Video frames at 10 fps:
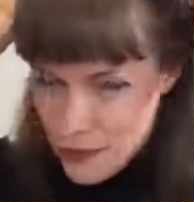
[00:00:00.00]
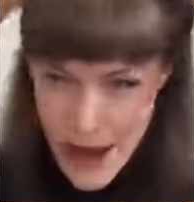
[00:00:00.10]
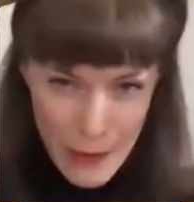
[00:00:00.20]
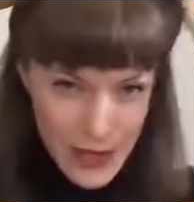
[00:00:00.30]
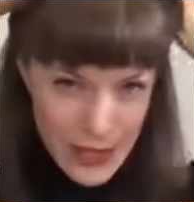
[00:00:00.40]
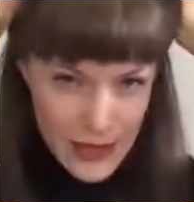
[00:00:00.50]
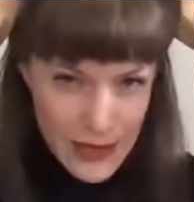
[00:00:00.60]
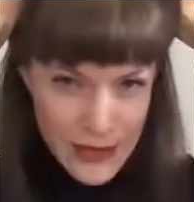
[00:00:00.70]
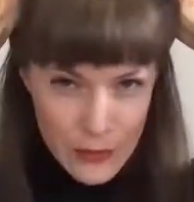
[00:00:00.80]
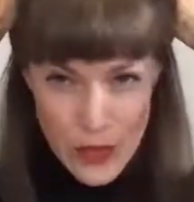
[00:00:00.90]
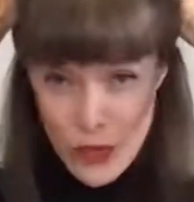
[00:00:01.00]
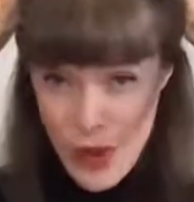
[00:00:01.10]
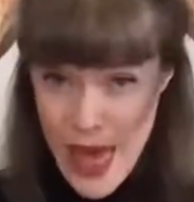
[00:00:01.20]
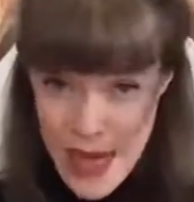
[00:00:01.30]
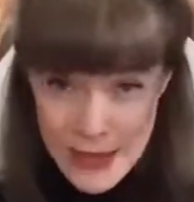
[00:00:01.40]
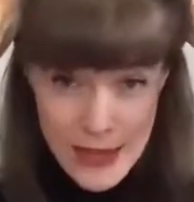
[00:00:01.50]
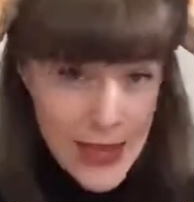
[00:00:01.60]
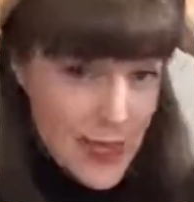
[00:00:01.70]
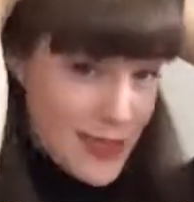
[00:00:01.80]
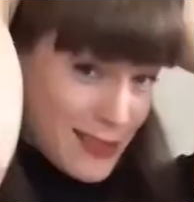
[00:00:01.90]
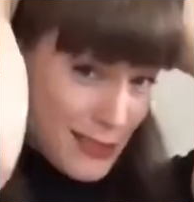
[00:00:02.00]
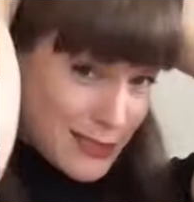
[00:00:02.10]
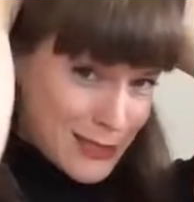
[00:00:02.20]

rabbit ears with your hands like this.